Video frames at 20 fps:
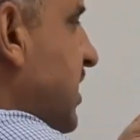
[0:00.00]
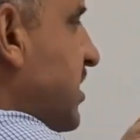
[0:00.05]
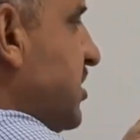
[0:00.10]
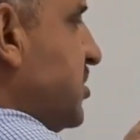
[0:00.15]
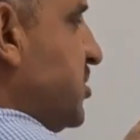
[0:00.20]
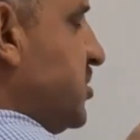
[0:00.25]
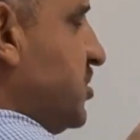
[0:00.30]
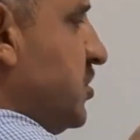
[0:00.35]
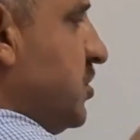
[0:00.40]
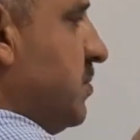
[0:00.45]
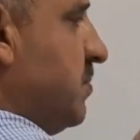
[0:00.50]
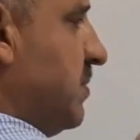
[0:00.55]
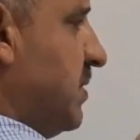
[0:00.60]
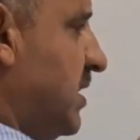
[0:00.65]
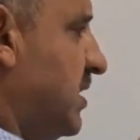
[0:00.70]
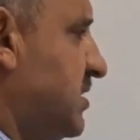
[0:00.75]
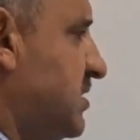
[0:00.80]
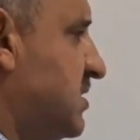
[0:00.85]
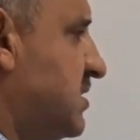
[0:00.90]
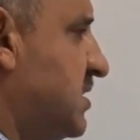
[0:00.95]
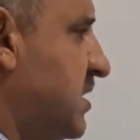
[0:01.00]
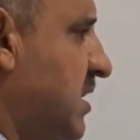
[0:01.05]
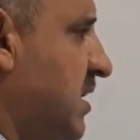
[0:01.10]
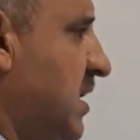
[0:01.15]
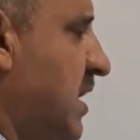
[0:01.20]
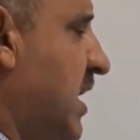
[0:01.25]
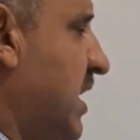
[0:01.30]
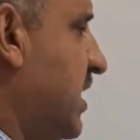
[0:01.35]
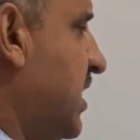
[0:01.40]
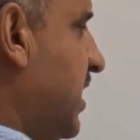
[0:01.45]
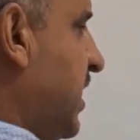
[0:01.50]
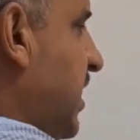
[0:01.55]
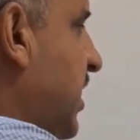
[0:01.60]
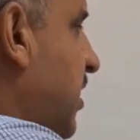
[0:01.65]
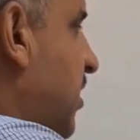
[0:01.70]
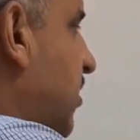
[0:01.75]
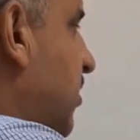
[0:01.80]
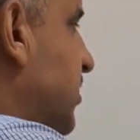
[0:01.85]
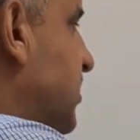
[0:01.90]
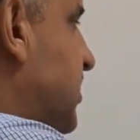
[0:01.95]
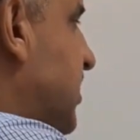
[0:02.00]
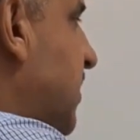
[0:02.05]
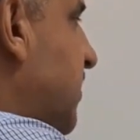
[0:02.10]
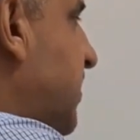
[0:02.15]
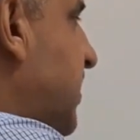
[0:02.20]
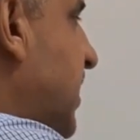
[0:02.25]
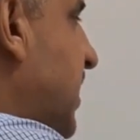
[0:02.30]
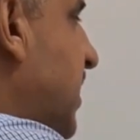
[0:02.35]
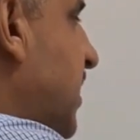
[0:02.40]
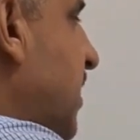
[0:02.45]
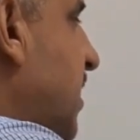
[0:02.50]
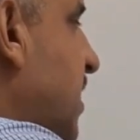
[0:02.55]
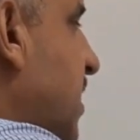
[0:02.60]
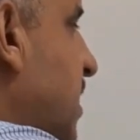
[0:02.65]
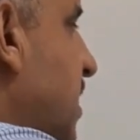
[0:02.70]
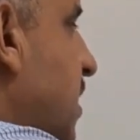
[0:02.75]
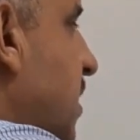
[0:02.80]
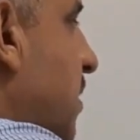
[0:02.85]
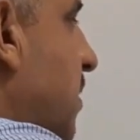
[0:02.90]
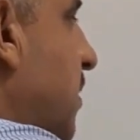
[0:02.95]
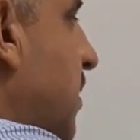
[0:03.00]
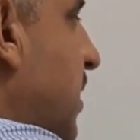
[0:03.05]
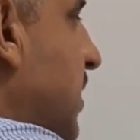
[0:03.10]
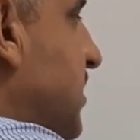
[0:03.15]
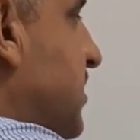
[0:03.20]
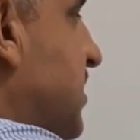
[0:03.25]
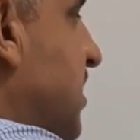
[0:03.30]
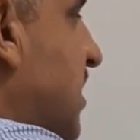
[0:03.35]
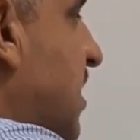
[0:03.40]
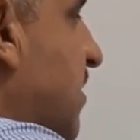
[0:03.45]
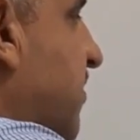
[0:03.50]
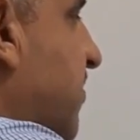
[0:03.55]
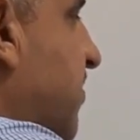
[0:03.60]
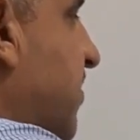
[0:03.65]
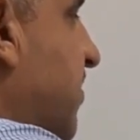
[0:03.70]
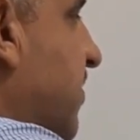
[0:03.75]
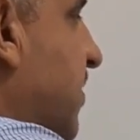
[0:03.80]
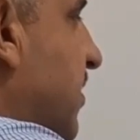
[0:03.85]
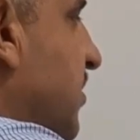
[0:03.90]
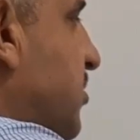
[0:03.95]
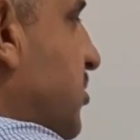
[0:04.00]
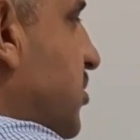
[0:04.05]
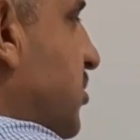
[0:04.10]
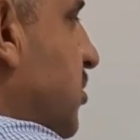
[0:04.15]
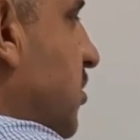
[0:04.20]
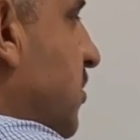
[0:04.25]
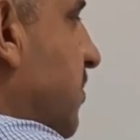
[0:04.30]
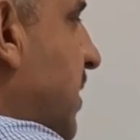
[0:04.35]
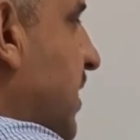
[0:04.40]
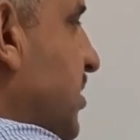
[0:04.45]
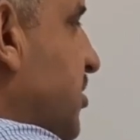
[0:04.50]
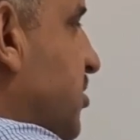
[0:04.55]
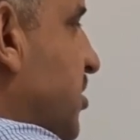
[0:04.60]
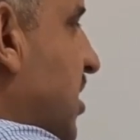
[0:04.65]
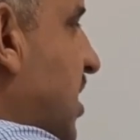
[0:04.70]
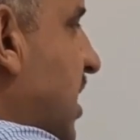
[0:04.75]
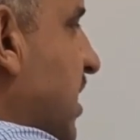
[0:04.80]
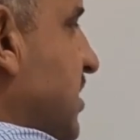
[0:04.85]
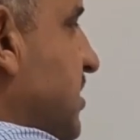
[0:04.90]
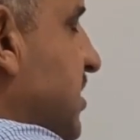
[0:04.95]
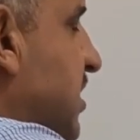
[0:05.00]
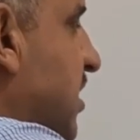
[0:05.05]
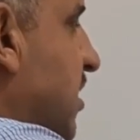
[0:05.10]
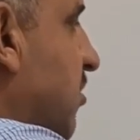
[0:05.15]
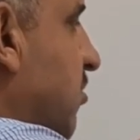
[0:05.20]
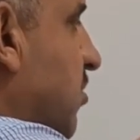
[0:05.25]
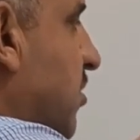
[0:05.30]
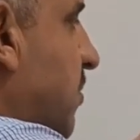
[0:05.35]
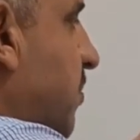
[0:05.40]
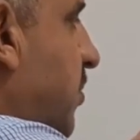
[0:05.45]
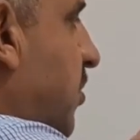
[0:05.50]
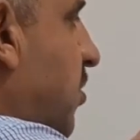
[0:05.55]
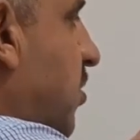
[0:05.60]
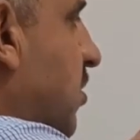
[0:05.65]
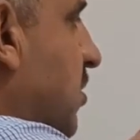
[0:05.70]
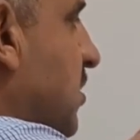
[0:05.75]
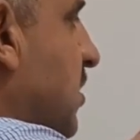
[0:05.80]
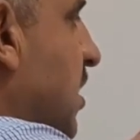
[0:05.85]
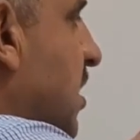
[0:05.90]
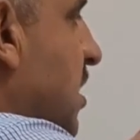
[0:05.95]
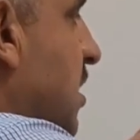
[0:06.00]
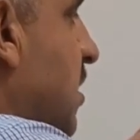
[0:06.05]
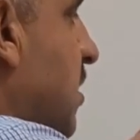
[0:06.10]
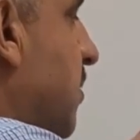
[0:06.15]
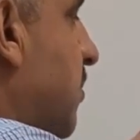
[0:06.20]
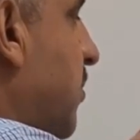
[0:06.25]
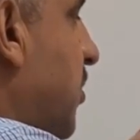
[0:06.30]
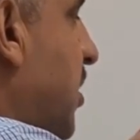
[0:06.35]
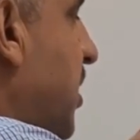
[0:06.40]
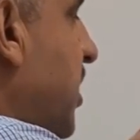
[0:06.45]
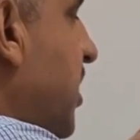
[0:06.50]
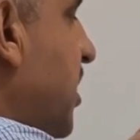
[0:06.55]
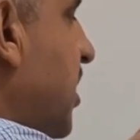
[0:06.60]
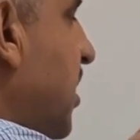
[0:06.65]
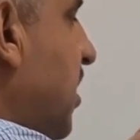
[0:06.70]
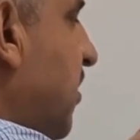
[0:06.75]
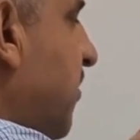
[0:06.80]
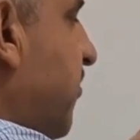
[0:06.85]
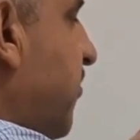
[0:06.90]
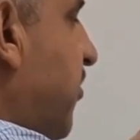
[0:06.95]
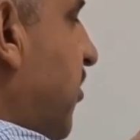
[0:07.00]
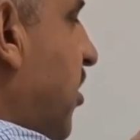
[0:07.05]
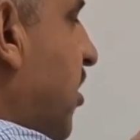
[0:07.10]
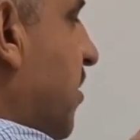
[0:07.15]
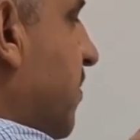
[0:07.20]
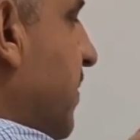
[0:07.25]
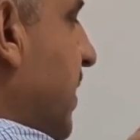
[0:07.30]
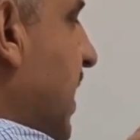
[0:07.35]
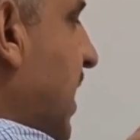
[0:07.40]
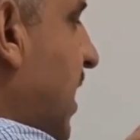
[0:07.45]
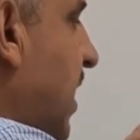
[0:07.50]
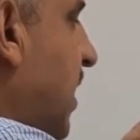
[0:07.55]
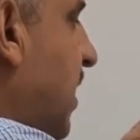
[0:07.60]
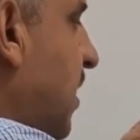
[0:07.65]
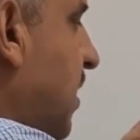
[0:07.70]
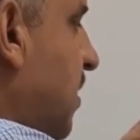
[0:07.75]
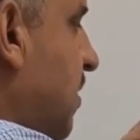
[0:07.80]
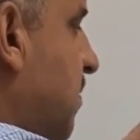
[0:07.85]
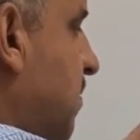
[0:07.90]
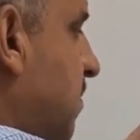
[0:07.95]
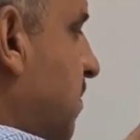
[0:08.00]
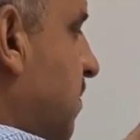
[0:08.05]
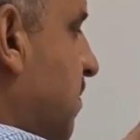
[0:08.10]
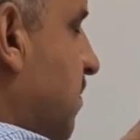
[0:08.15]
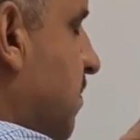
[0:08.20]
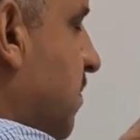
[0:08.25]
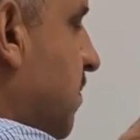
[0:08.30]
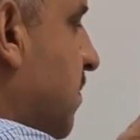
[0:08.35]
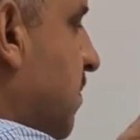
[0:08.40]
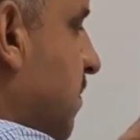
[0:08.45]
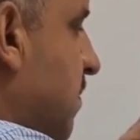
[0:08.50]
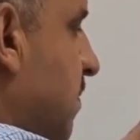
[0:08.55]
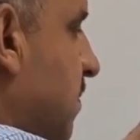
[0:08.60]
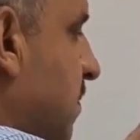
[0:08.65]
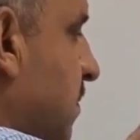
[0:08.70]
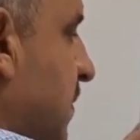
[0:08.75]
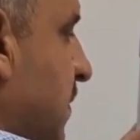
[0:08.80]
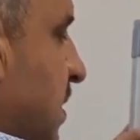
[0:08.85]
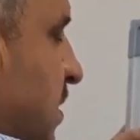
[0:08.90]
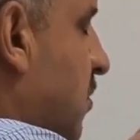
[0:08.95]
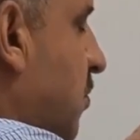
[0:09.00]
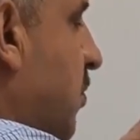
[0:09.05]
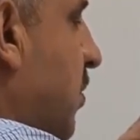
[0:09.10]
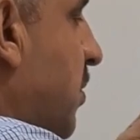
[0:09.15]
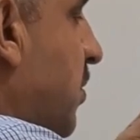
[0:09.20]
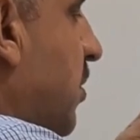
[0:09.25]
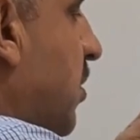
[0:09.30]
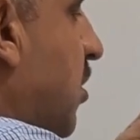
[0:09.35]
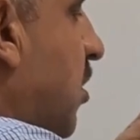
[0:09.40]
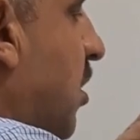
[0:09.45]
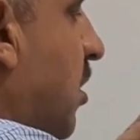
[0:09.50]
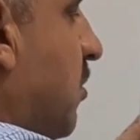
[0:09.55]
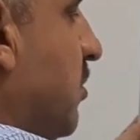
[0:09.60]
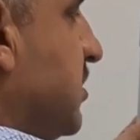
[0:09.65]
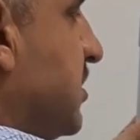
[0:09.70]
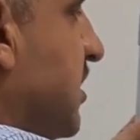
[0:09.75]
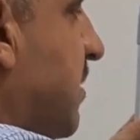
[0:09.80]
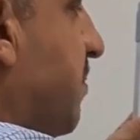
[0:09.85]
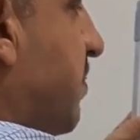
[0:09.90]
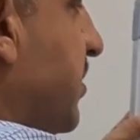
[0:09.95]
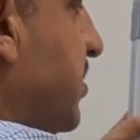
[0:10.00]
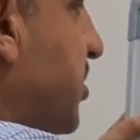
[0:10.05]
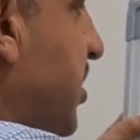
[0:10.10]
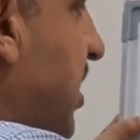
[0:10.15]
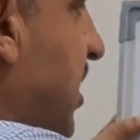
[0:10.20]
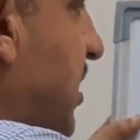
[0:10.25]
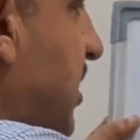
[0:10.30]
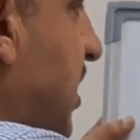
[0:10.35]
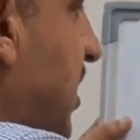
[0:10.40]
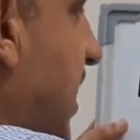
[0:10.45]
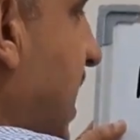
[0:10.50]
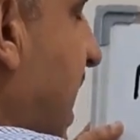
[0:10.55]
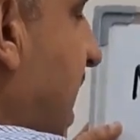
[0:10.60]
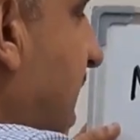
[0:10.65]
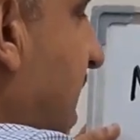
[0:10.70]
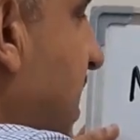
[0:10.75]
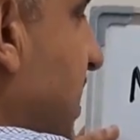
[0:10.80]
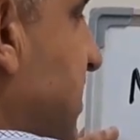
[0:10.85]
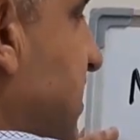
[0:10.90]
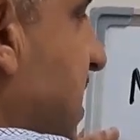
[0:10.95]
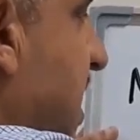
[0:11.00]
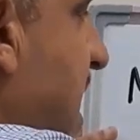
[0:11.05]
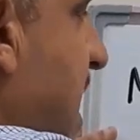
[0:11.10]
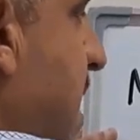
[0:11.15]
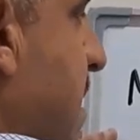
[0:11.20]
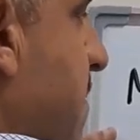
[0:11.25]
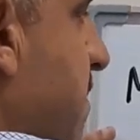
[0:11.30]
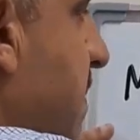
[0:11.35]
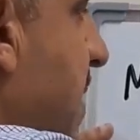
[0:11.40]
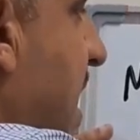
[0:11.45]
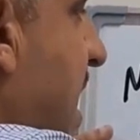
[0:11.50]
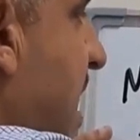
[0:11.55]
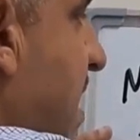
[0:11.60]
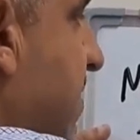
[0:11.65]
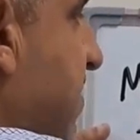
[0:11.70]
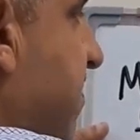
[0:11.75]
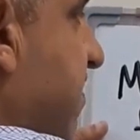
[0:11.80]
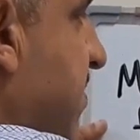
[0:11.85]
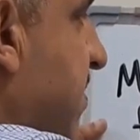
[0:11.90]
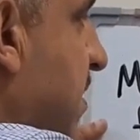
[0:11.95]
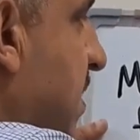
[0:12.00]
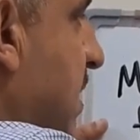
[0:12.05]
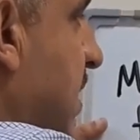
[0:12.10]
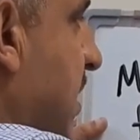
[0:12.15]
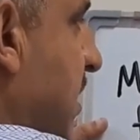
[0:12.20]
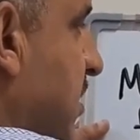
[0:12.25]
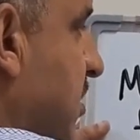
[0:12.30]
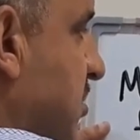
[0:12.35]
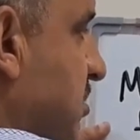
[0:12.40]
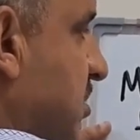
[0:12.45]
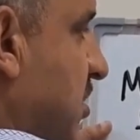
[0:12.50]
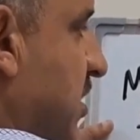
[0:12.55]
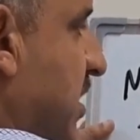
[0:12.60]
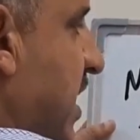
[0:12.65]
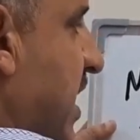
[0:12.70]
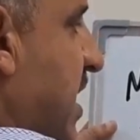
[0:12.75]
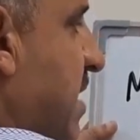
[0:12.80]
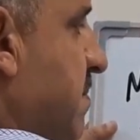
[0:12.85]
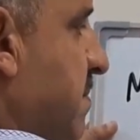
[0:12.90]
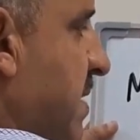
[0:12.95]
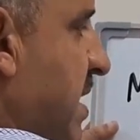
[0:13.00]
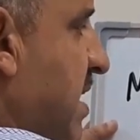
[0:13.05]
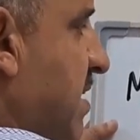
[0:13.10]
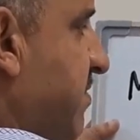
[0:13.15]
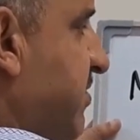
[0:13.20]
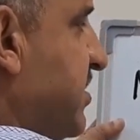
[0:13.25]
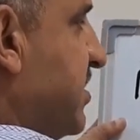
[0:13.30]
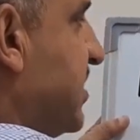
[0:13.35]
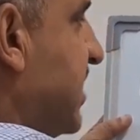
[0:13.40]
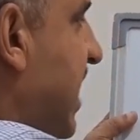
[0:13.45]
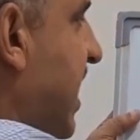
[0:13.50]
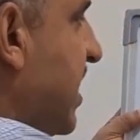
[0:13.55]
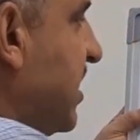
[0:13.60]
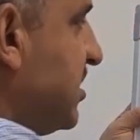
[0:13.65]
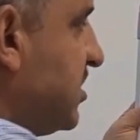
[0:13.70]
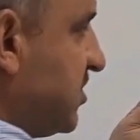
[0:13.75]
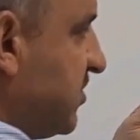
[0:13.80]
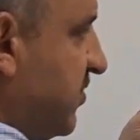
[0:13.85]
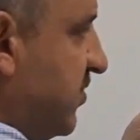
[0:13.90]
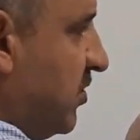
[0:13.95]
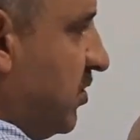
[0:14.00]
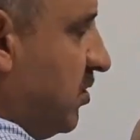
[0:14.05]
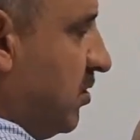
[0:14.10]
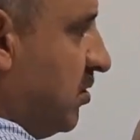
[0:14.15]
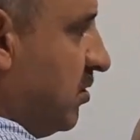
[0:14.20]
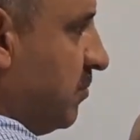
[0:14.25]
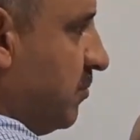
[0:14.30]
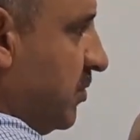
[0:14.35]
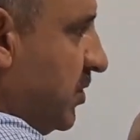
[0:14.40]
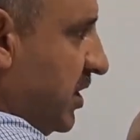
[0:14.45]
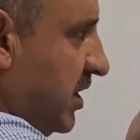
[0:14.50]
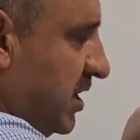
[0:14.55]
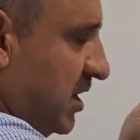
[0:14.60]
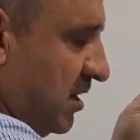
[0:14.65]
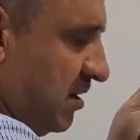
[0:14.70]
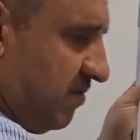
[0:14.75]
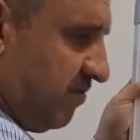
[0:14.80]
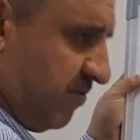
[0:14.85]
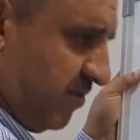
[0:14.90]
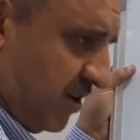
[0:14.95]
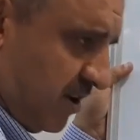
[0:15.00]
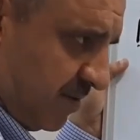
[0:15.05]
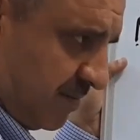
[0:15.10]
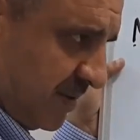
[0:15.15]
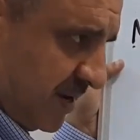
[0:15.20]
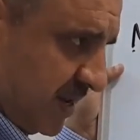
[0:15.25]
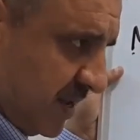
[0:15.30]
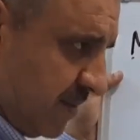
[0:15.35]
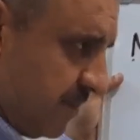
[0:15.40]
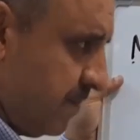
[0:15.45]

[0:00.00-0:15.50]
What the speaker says: assume, let's agree on something instead of too much writing on the board. Molecular formula, we will always appreciate it as MF. So the MF stands for molecular formula.